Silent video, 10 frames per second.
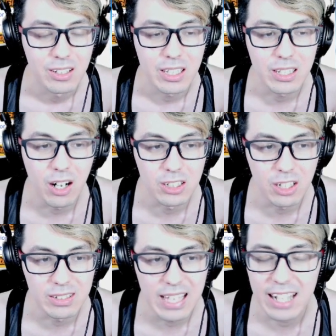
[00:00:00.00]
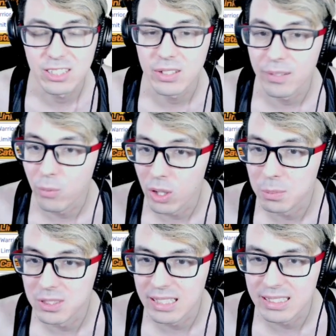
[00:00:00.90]
he guards all attacks, you get
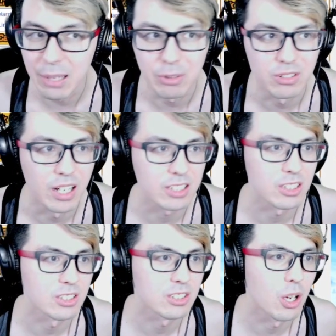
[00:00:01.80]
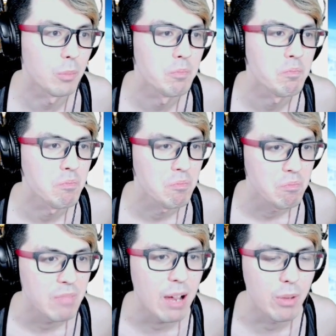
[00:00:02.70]
40% damage reduction. So
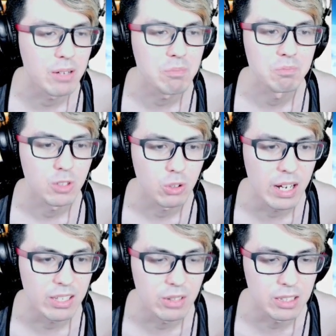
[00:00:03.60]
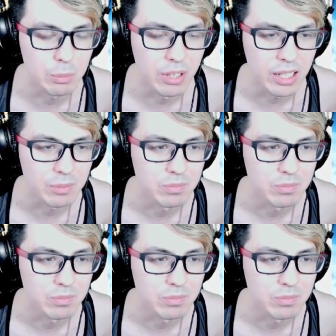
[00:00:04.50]
that one, great unit to bring.